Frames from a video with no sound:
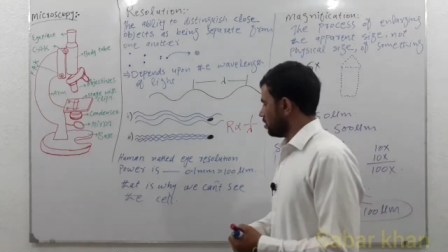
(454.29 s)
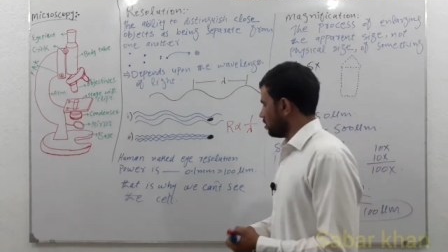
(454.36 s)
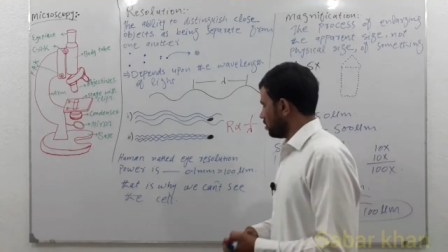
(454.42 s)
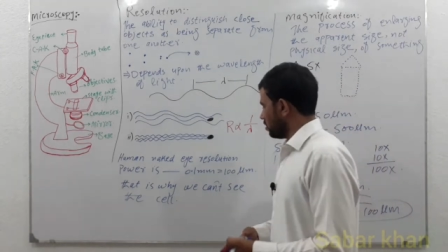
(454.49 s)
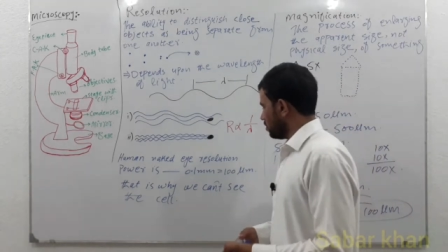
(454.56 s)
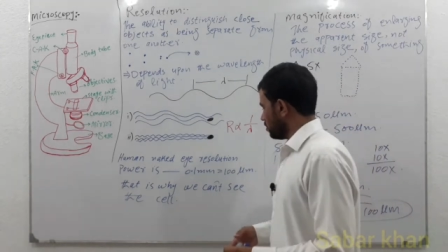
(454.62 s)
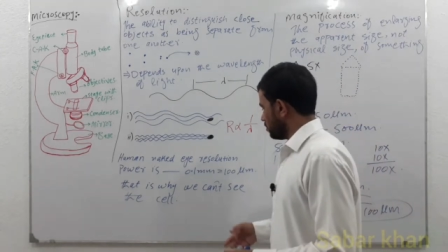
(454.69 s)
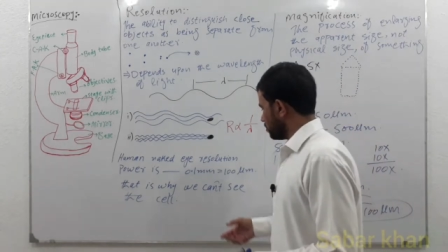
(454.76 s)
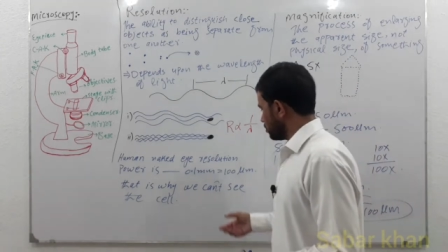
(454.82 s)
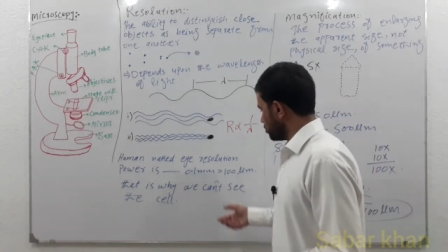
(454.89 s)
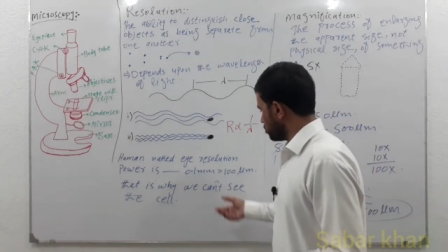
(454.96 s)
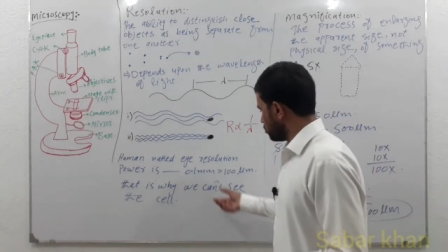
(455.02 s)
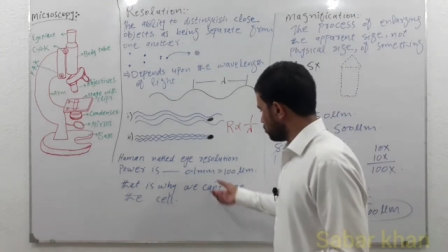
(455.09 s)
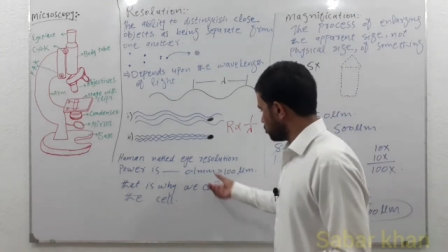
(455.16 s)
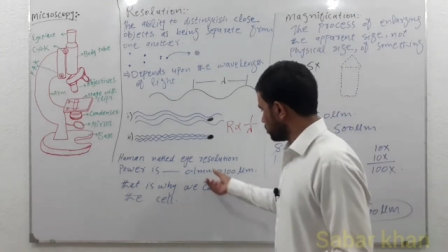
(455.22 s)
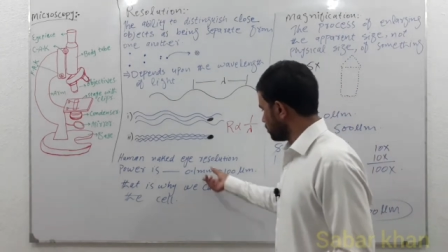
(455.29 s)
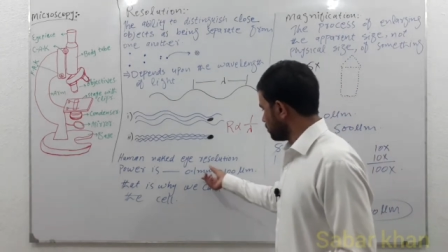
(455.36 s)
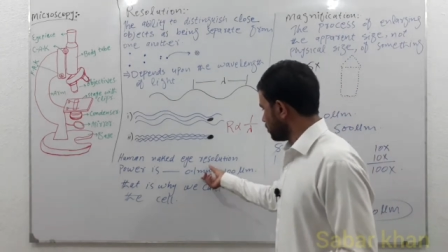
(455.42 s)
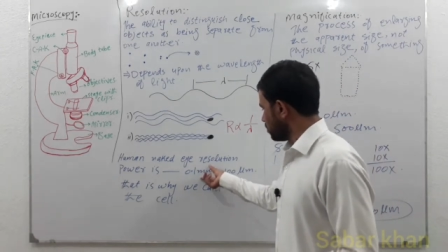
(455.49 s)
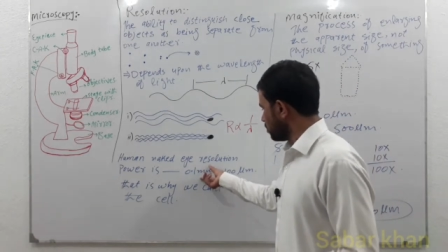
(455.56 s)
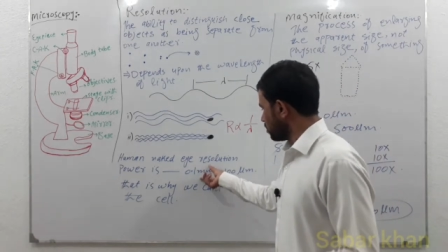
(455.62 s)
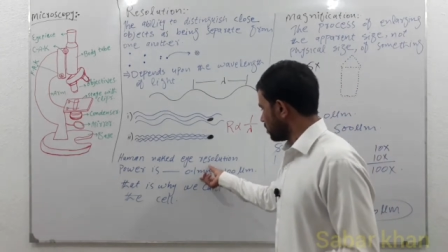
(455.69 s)
uh, resolution
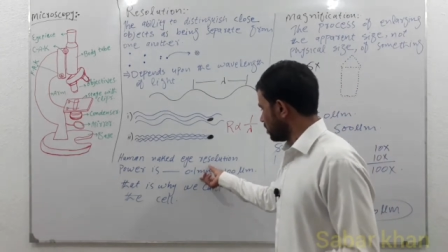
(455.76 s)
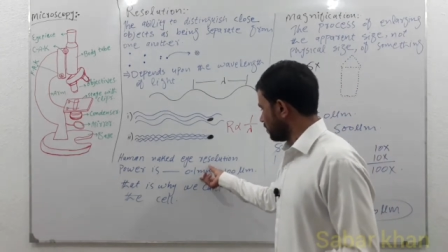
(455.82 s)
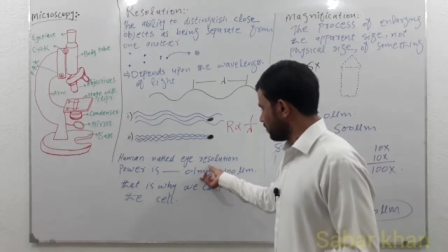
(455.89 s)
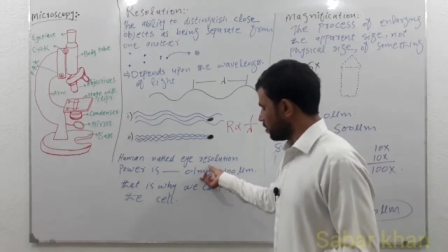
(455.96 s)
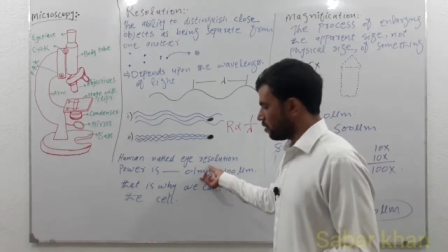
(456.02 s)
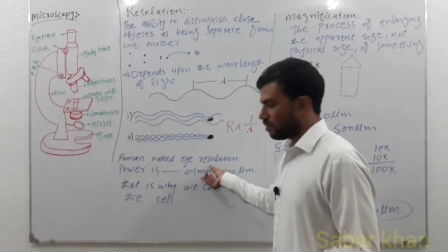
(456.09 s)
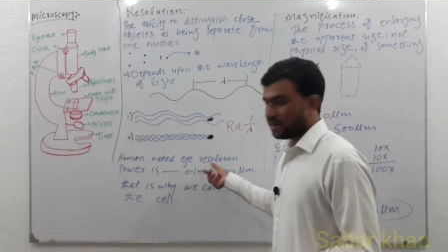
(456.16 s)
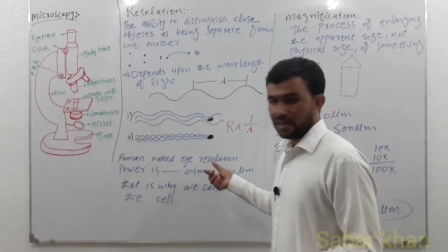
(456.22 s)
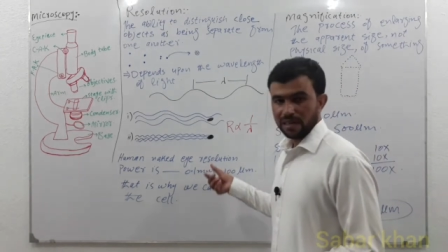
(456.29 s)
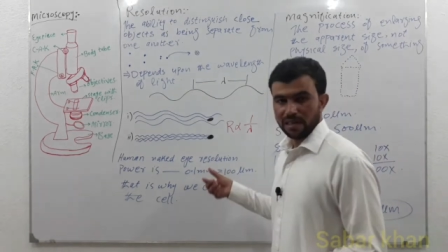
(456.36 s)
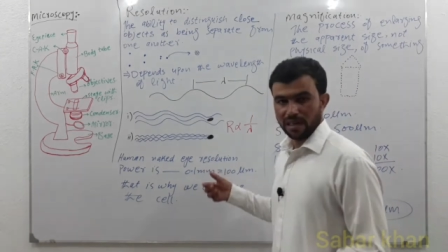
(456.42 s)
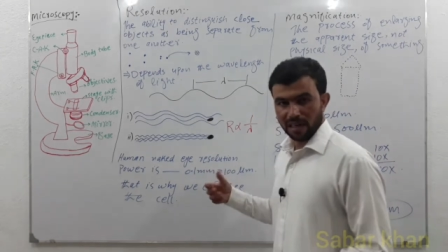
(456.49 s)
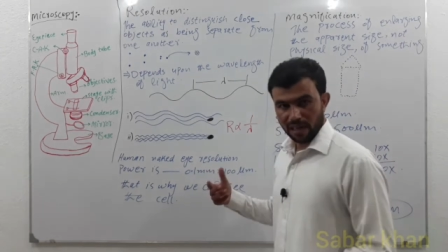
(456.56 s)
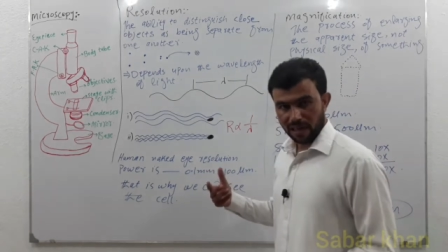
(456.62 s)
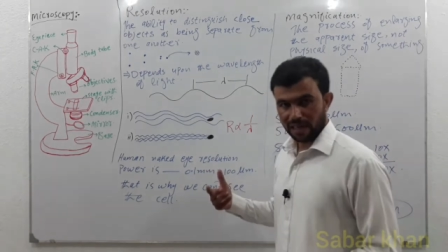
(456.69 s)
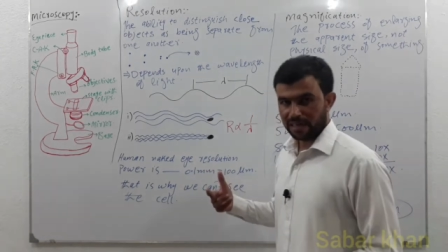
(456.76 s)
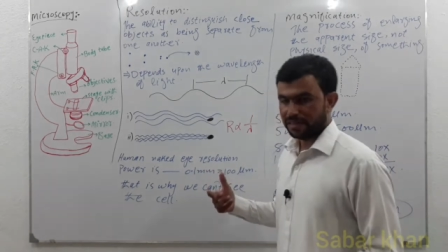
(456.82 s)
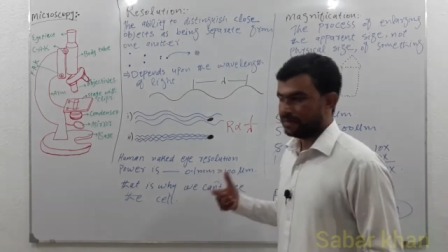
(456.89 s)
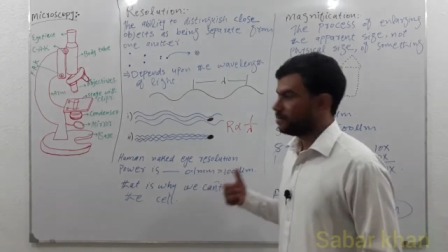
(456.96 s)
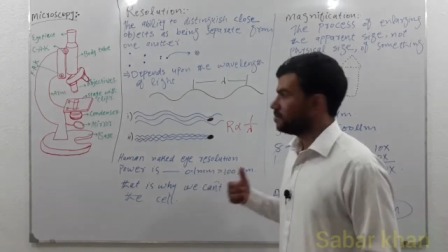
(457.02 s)
power of our eye